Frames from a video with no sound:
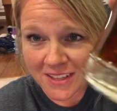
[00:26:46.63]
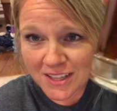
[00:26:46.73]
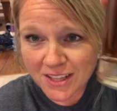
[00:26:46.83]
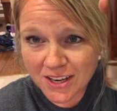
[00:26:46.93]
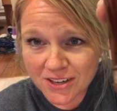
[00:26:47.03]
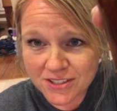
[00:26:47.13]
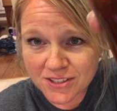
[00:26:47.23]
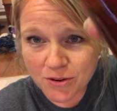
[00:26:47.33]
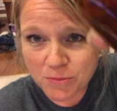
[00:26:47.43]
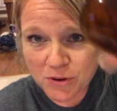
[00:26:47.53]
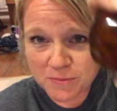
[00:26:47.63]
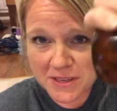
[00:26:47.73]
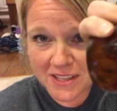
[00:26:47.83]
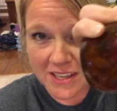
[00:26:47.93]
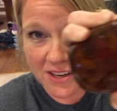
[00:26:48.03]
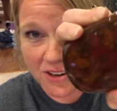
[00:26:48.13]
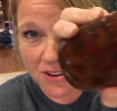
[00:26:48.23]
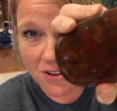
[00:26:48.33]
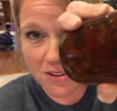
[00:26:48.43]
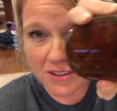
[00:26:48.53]
There is no movement in that at
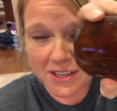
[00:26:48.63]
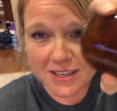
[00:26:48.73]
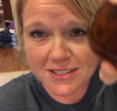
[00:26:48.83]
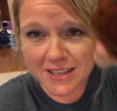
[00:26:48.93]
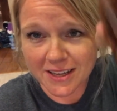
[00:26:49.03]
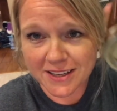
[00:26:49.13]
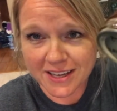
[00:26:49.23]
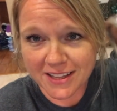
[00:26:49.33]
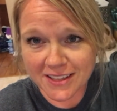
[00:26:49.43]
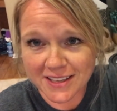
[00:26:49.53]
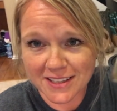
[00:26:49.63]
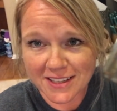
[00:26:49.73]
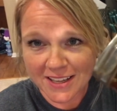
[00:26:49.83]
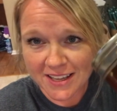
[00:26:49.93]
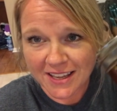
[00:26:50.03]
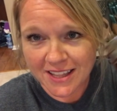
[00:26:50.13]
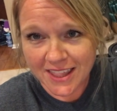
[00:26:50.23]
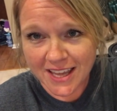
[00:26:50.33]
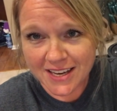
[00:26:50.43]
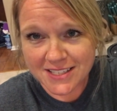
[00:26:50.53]
all. It is not honey-like.
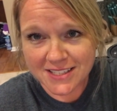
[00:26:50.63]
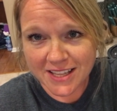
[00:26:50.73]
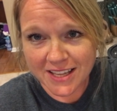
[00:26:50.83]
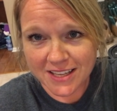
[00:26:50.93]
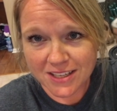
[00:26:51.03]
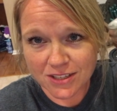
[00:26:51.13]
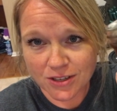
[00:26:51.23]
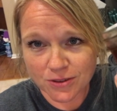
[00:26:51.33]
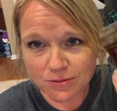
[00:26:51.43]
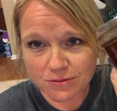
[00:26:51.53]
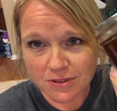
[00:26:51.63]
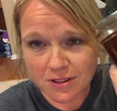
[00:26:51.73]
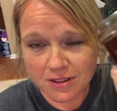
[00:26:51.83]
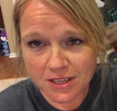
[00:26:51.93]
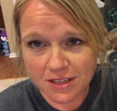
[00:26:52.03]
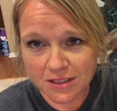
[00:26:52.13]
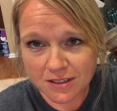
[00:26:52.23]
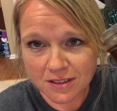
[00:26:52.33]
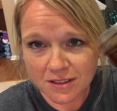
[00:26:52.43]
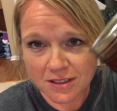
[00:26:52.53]
That is like, you know, thick
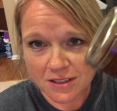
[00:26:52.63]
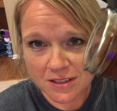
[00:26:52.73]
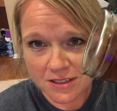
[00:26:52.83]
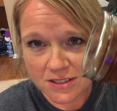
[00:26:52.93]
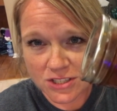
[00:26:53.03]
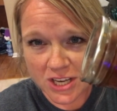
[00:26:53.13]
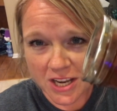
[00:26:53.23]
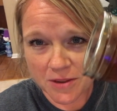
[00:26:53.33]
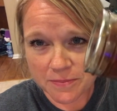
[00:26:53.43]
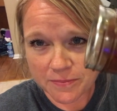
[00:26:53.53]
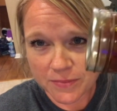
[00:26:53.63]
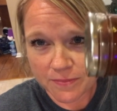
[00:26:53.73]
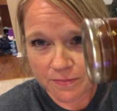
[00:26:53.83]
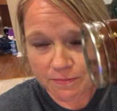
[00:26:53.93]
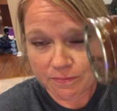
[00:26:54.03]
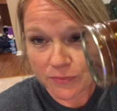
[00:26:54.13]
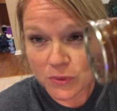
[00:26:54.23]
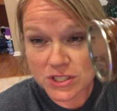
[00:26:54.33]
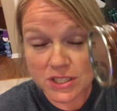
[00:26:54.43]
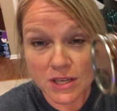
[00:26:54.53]
jam,
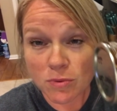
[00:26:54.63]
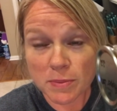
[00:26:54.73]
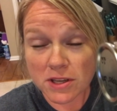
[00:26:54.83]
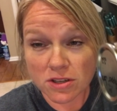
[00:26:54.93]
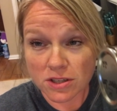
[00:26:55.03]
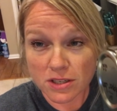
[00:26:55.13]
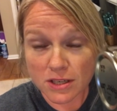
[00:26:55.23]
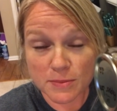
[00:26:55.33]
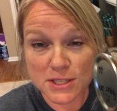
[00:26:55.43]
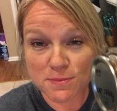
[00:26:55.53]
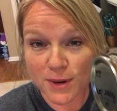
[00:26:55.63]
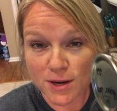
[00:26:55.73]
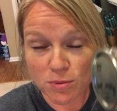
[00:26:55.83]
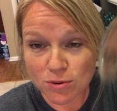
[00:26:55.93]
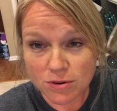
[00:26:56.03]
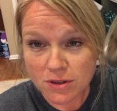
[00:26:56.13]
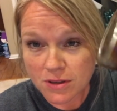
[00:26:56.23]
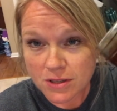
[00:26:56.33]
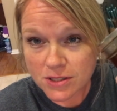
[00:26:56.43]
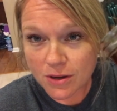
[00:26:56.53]
which it will be good. It'll be spreadable.
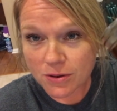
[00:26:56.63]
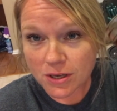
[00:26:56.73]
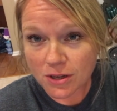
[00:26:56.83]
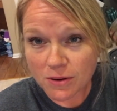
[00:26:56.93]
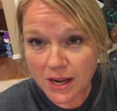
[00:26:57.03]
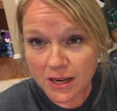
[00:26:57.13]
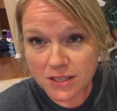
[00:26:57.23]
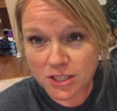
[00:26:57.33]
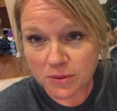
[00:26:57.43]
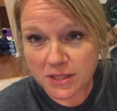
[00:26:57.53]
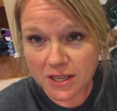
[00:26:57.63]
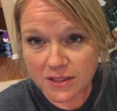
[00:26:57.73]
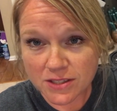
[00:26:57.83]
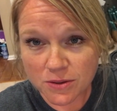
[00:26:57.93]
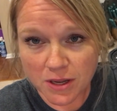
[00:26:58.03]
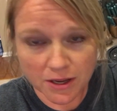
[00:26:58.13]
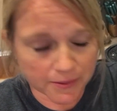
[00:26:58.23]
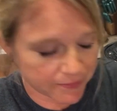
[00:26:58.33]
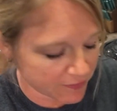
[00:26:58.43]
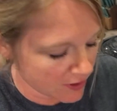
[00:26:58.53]
So, you know, I can deal with that. That's okay.
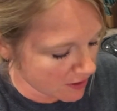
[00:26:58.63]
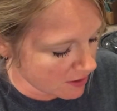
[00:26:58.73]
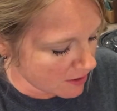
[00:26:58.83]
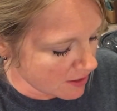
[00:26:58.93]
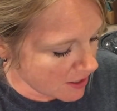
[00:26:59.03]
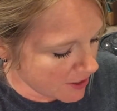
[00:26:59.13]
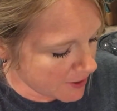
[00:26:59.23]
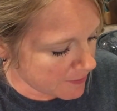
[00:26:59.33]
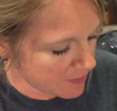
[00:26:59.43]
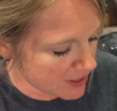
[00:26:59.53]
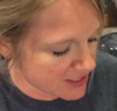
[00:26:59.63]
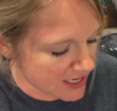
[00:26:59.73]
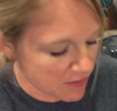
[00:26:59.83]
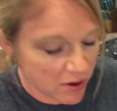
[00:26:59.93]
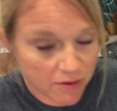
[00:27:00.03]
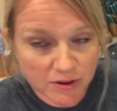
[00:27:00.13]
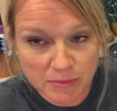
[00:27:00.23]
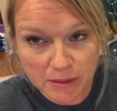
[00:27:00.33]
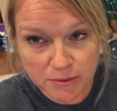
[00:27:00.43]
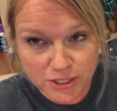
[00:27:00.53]
But it's not perfect
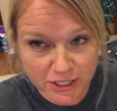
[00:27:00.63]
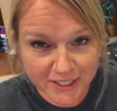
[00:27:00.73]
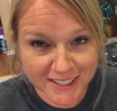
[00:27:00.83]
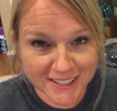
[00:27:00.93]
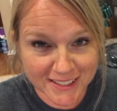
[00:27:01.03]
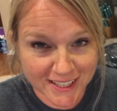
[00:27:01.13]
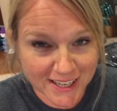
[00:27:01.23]
pepper jelly like